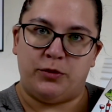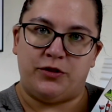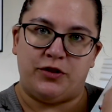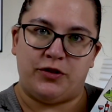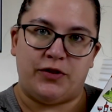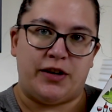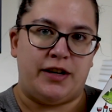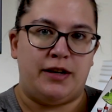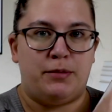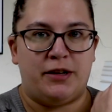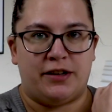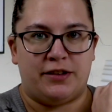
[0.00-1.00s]
which is funny
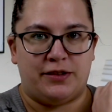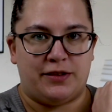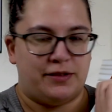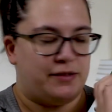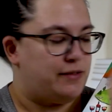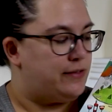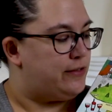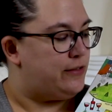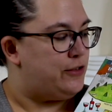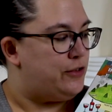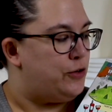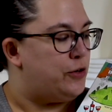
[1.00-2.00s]
because
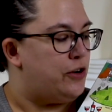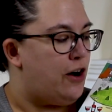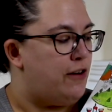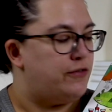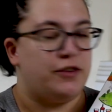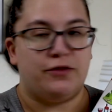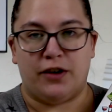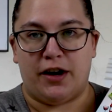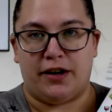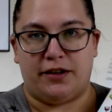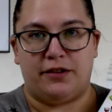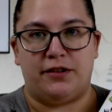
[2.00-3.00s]
you can often
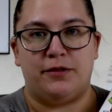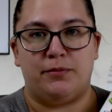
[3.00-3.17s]
find